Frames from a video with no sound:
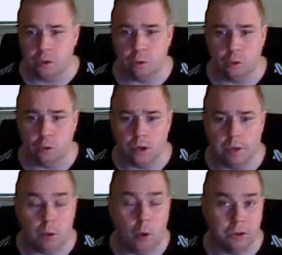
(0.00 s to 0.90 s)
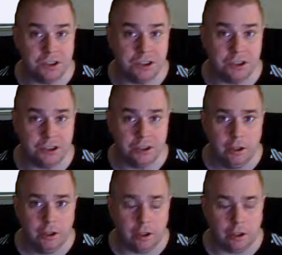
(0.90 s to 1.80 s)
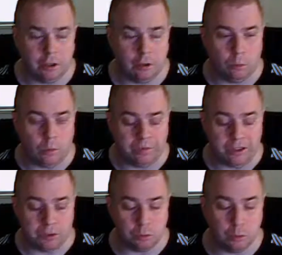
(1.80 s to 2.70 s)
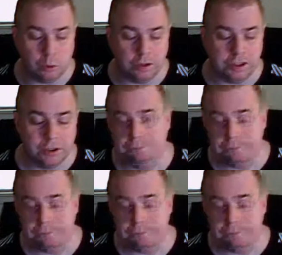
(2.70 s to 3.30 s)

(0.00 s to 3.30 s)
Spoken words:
who opposes one of these wars.